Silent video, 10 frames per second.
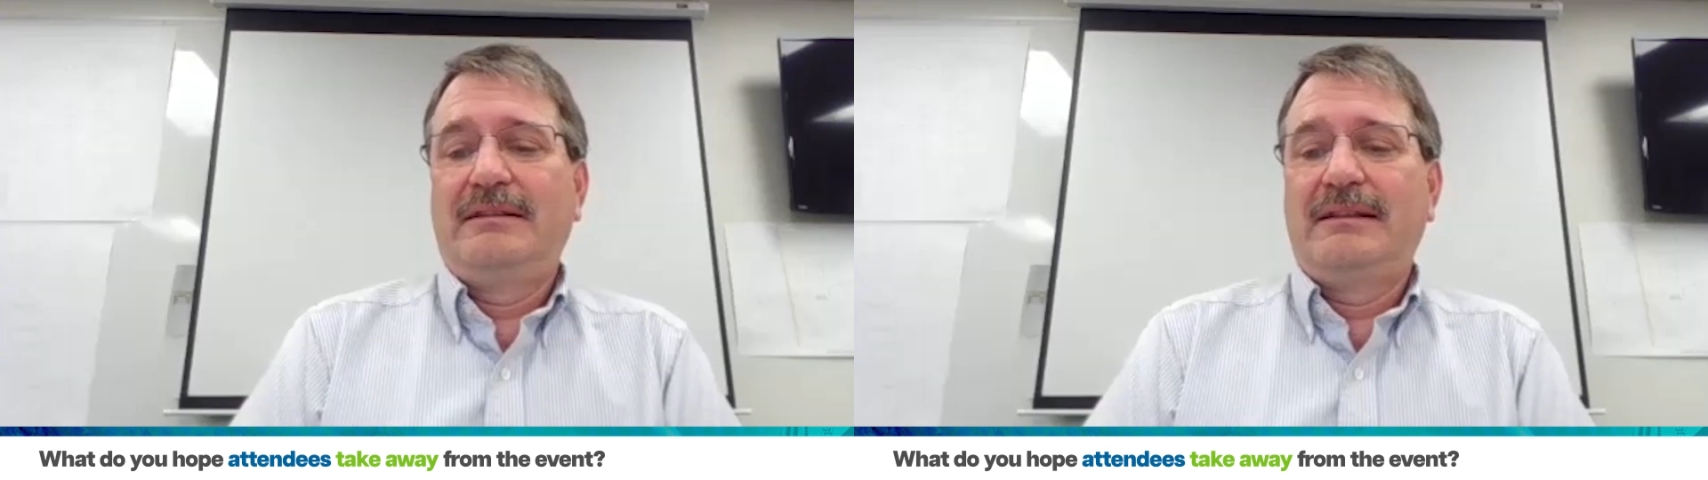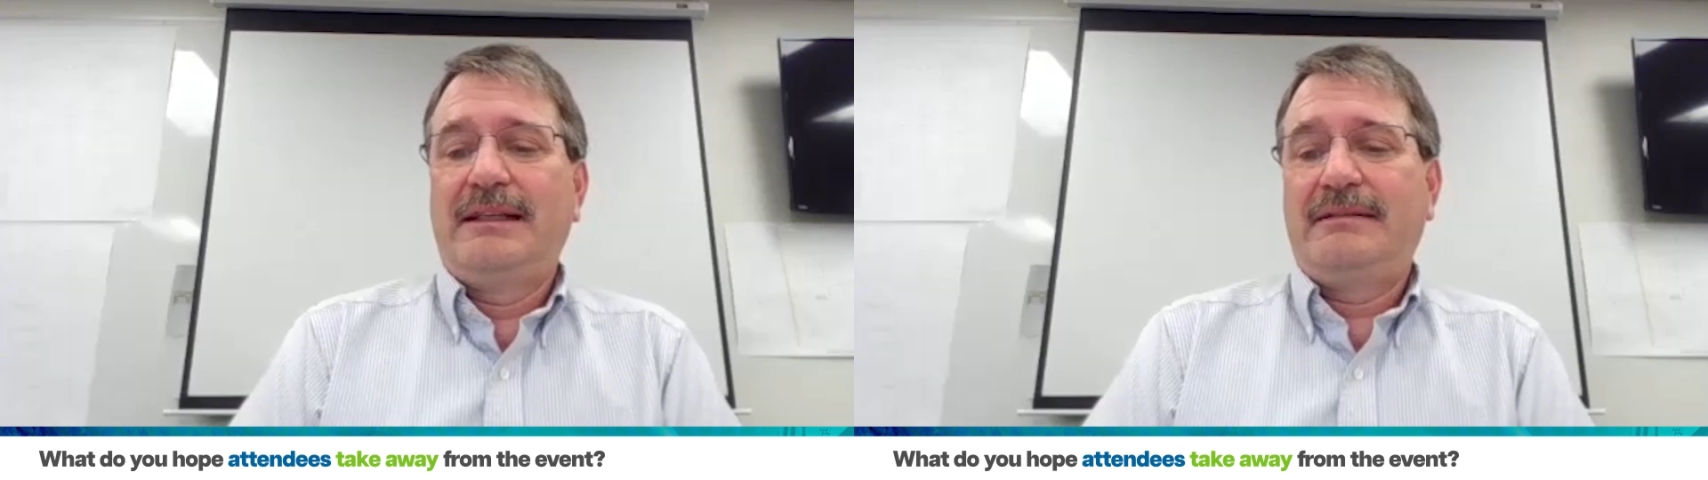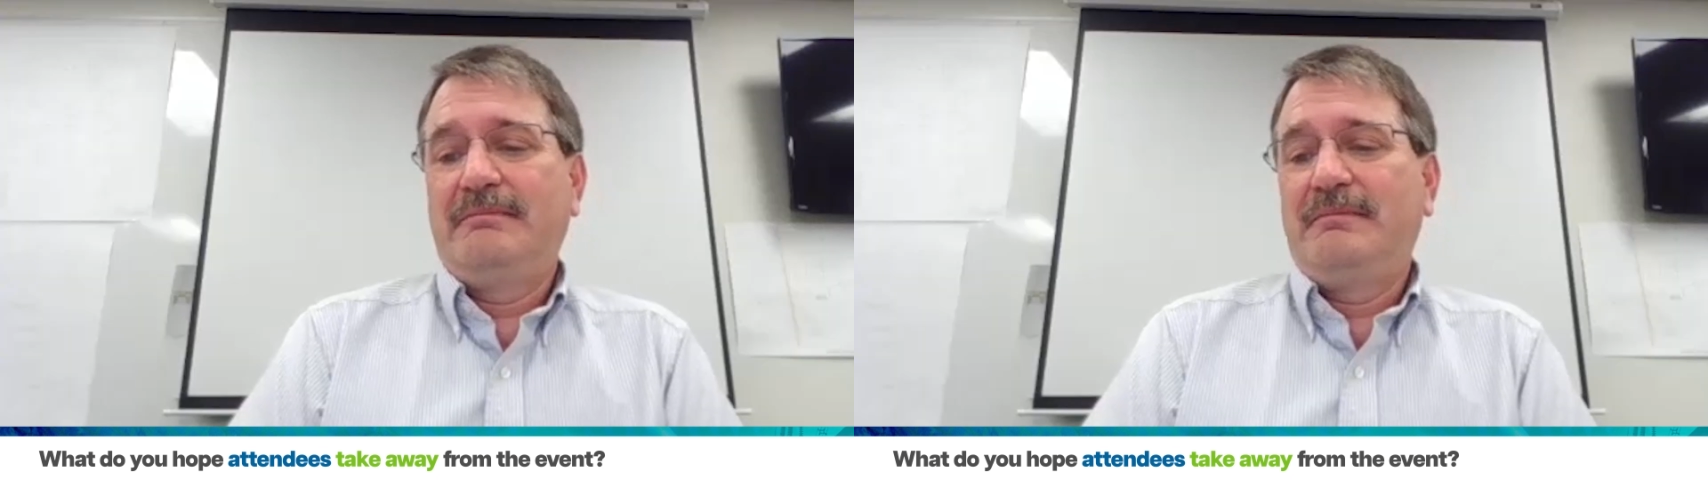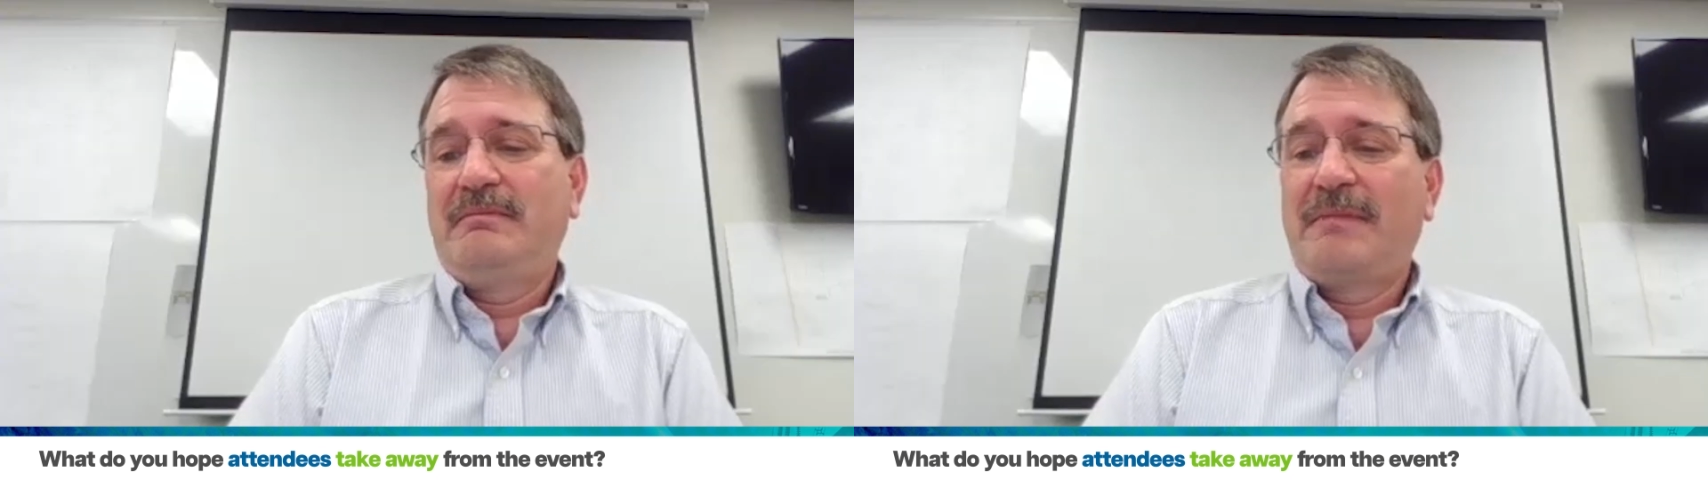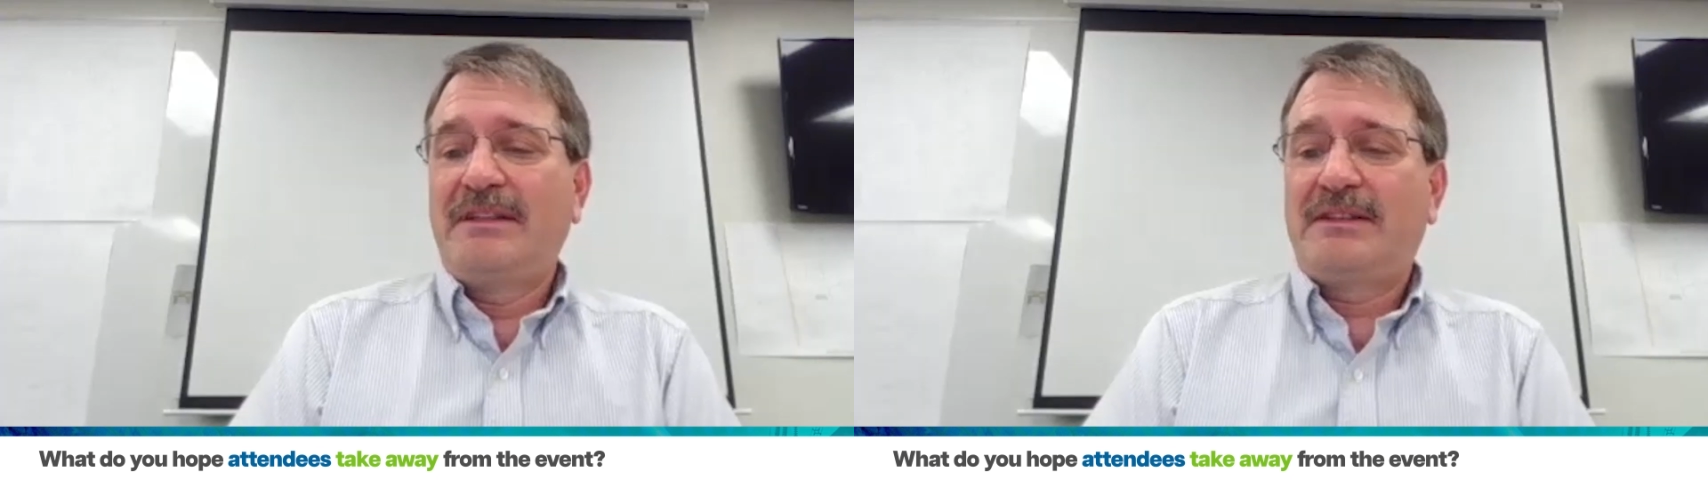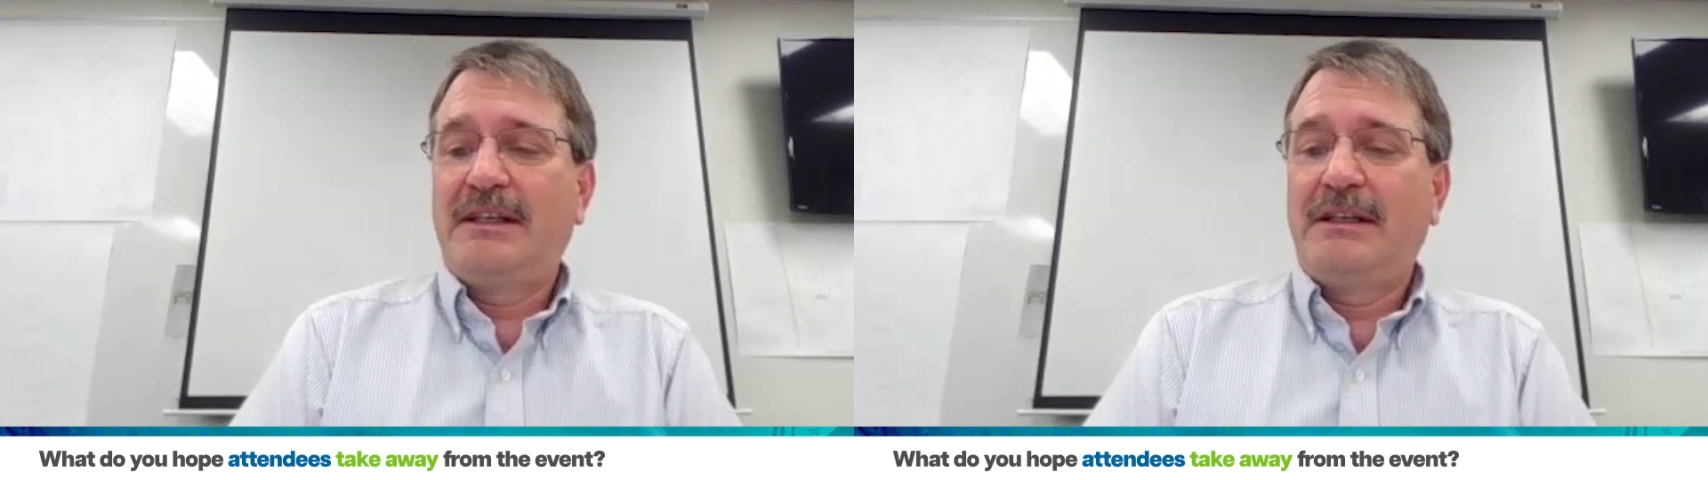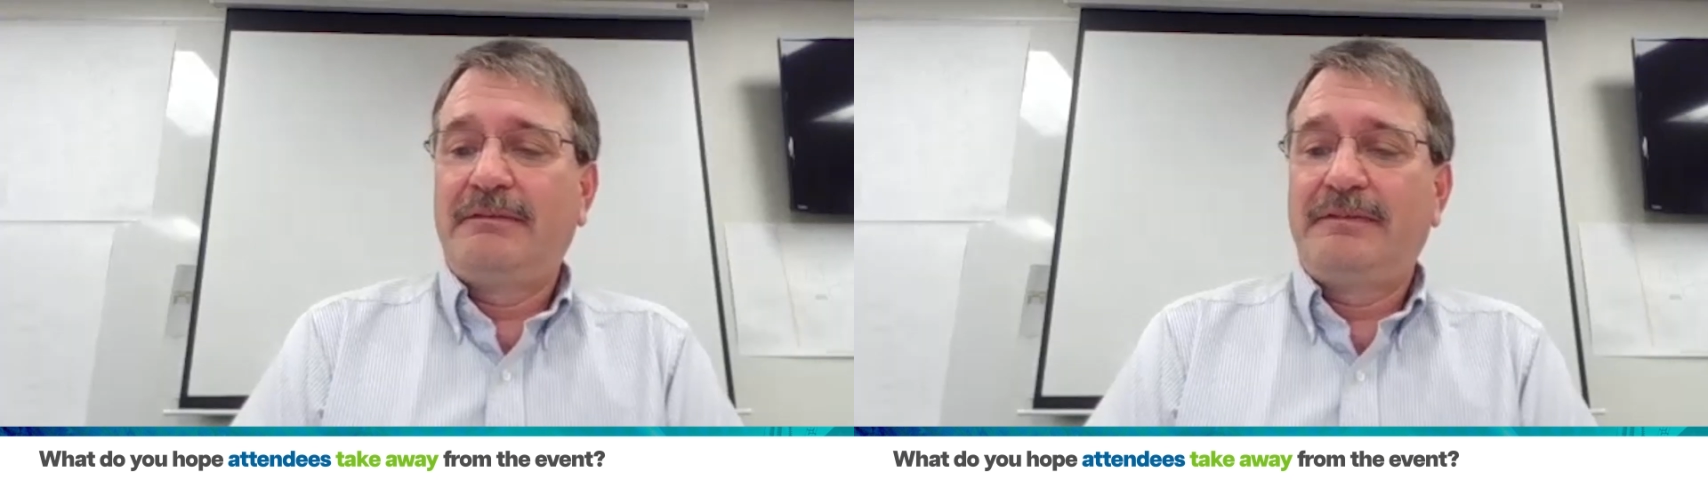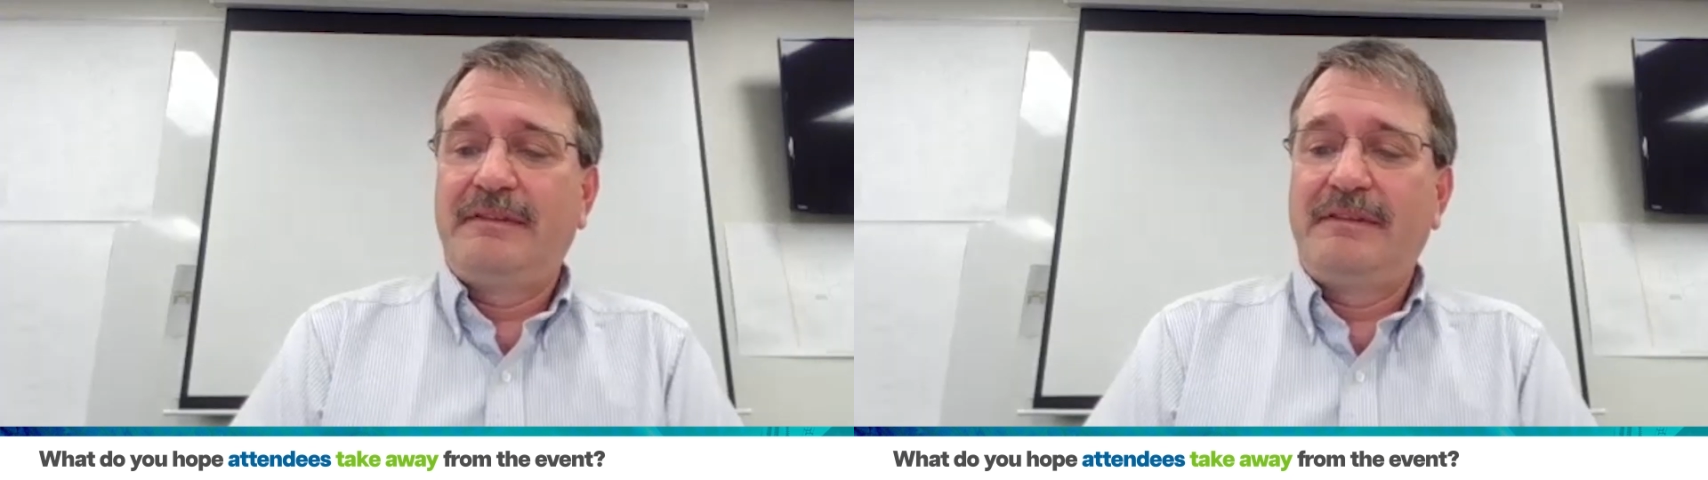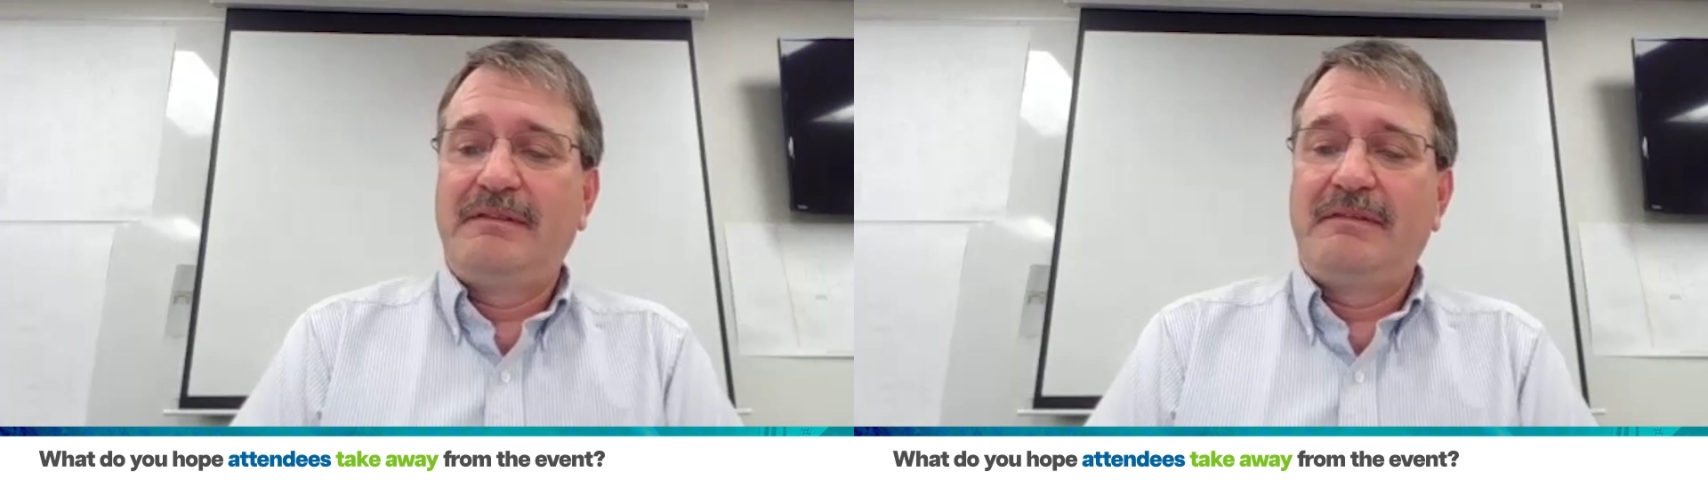Like myself,